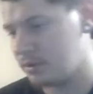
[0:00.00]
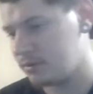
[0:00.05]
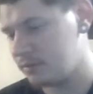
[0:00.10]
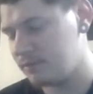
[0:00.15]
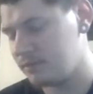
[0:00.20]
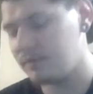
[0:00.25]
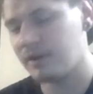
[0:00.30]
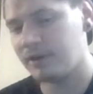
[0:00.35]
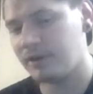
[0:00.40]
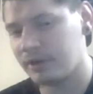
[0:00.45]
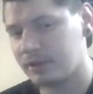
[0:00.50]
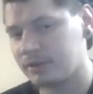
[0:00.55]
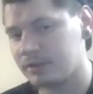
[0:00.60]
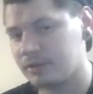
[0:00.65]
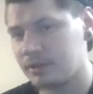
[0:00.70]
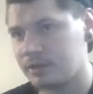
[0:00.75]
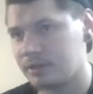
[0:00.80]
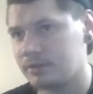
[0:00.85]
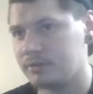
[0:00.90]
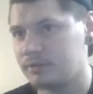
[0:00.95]
Very
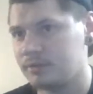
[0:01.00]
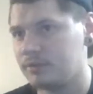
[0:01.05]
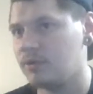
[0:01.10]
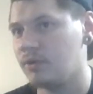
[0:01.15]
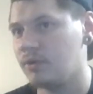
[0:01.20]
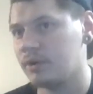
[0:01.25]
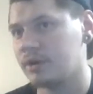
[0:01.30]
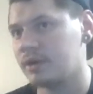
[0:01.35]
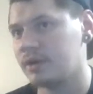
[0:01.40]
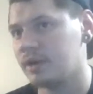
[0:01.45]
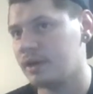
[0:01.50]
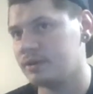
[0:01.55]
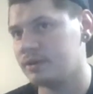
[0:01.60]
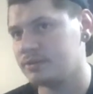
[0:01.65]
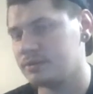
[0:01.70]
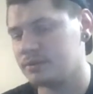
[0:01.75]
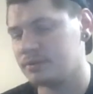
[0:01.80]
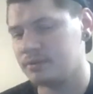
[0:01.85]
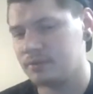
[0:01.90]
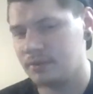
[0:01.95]
clean,
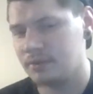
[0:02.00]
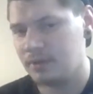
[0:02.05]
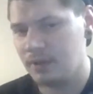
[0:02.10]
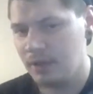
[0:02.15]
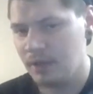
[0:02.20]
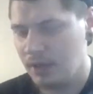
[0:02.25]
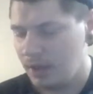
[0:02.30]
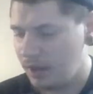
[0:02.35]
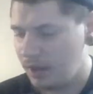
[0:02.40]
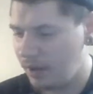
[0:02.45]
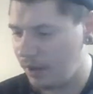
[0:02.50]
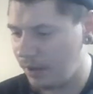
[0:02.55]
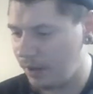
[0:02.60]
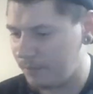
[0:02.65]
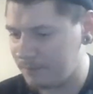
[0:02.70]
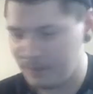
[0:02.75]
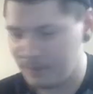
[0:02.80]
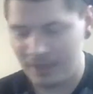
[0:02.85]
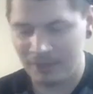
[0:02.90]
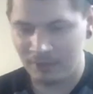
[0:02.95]
organized.
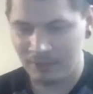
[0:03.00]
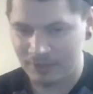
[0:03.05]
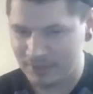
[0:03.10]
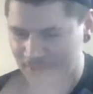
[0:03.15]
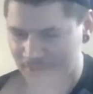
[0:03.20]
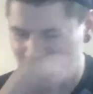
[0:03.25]
Anyways, I'm